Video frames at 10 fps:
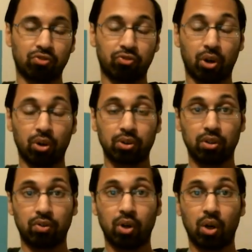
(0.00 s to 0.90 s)
fault
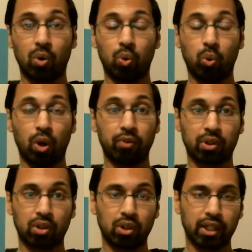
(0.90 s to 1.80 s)
of whoever
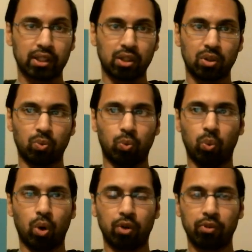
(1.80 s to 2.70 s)

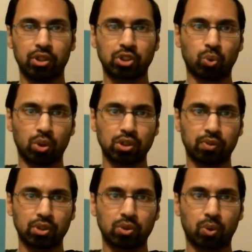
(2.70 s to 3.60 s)
the source of
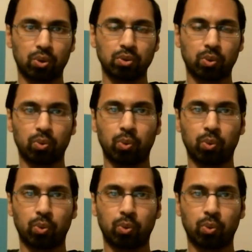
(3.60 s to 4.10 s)
the stories were.